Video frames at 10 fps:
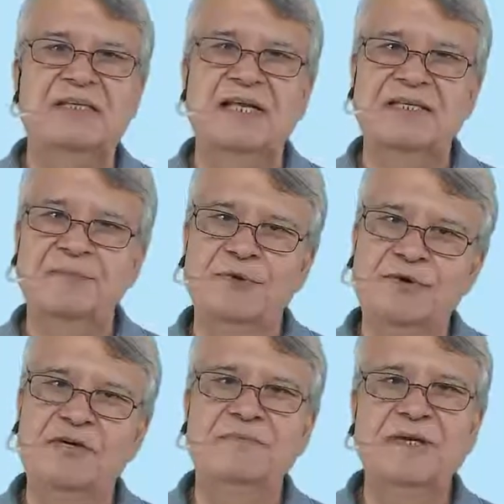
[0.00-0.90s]
that
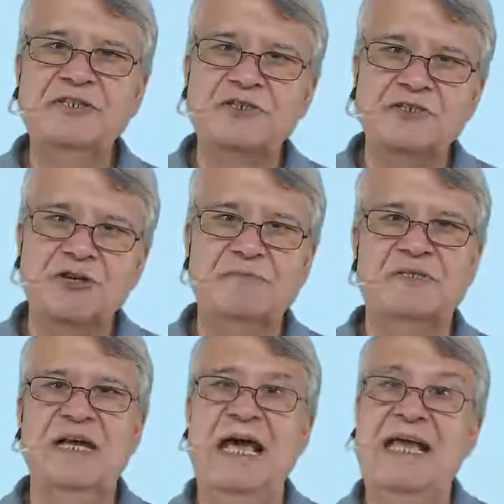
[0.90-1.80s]
modern
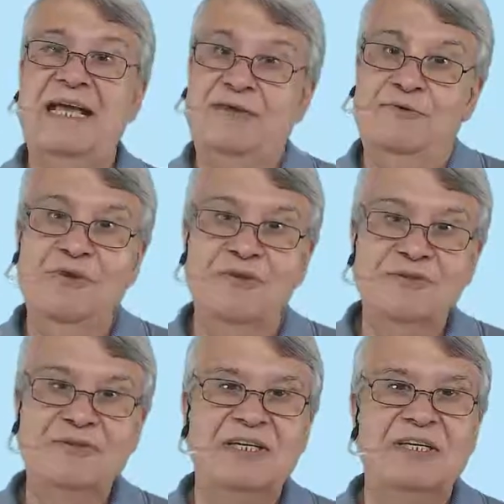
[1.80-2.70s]
metronomes like our
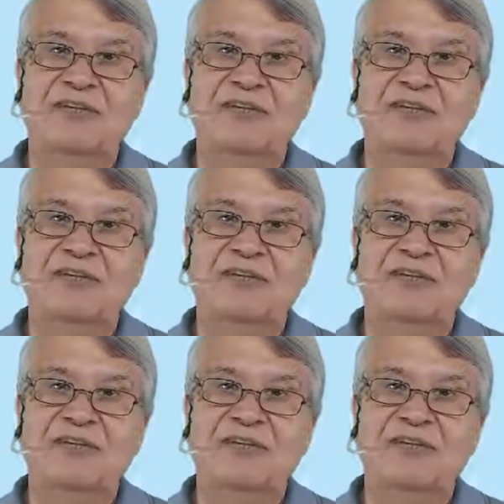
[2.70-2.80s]
own